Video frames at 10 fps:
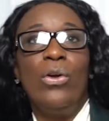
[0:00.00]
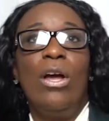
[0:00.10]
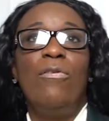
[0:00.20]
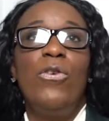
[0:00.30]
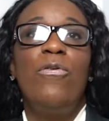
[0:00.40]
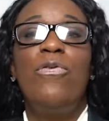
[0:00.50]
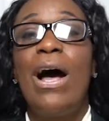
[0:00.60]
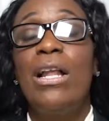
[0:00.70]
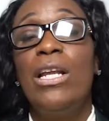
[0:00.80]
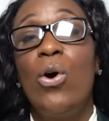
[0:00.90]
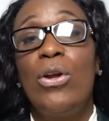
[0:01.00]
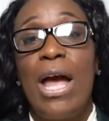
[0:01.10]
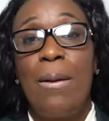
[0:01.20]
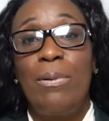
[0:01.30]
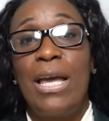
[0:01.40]
if you file in all
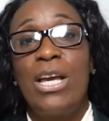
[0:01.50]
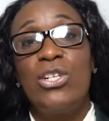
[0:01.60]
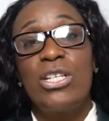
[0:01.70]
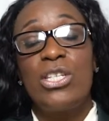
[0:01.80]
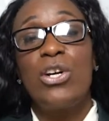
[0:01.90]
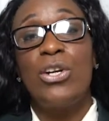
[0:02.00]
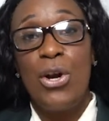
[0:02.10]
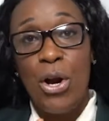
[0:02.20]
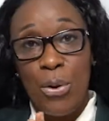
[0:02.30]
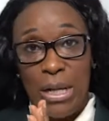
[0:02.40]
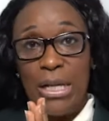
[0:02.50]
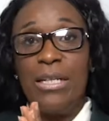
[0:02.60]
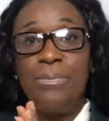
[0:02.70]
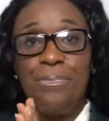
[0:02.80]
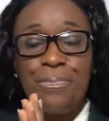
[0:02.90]
your applications
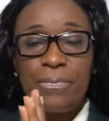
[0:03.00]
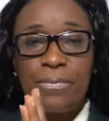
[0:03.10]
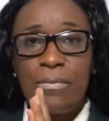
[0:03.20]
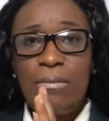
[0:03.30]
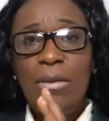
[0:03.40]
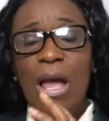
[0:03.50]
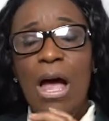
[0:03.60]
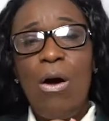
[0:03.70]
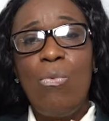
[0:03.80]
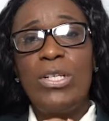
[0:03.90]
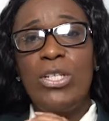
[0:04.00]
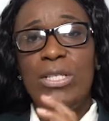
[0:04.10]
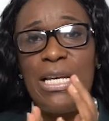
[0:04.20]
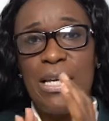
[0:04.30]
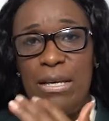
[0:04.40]
concurrently, which is
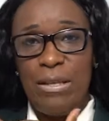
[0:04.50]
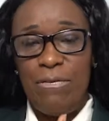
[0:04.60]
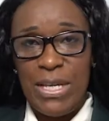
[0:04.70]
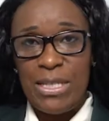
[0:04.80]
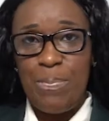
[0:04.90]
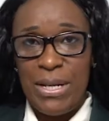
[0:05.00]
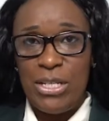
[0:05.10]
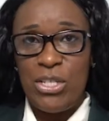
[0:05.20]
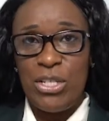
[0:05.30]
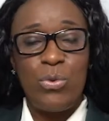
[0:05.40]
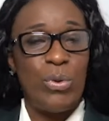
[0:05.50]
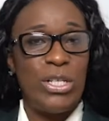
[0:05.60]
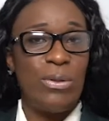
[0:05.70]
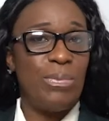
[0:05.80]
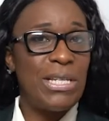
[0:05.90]
the visa petitions,
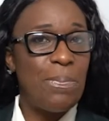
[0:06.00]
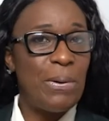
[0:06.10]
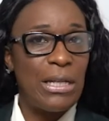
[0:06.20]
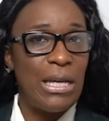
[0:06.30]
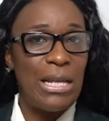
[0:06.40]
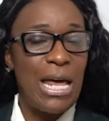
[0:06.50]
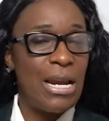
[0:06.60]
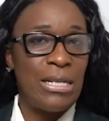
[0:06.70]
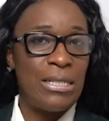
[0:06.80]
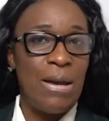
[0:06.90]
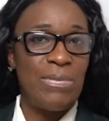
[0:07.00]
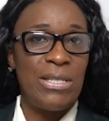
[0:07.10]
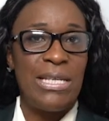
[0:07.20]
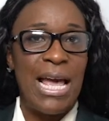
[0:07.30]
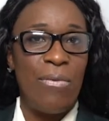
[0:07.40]
which typically a lot of the times
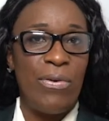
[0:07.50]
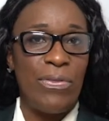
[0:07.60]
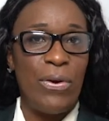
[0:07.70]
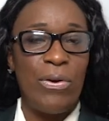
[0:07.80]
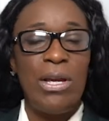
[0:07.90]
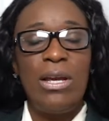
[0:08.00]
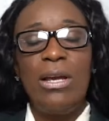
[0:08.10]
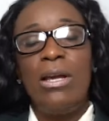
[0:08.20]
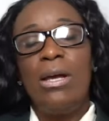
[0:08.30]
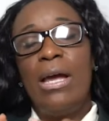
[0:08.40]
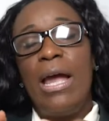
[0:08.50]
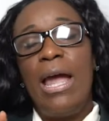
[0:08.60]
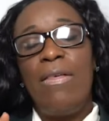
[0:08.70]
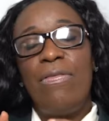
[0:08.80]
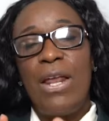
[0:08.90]
is the I-130,
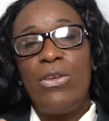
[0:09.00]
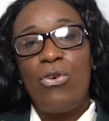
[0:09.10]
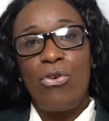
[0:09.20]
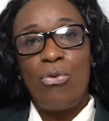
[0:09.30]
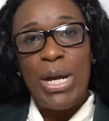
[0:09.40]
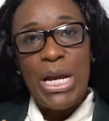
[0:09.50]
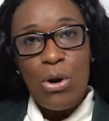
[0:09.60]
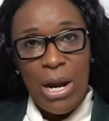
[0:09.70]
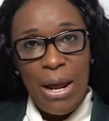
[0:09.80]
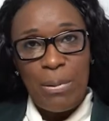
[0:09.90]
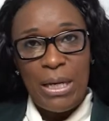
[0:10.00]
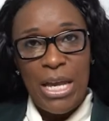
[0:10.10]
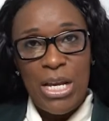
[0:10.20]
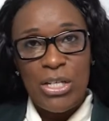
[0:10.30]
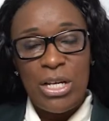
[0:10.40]
and then your green card
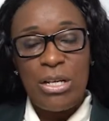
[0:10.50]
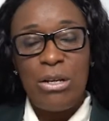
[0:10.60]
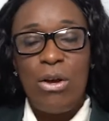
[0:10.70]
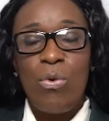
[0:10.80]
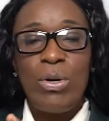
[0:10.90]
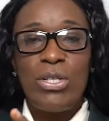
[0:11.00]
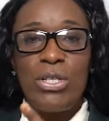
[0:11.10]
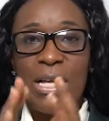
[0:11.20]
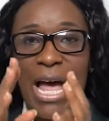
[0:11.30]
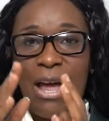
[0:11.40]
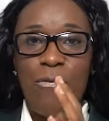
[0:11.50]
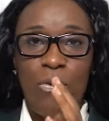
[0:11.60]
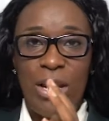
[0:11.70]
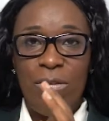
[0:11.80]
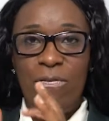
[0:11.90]
application, which is the
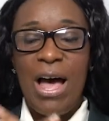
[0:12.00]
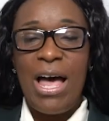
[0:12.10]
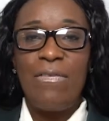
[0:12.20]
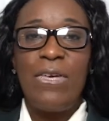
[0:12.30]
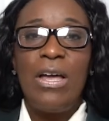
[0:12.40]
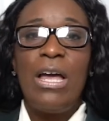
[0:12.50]
I-485,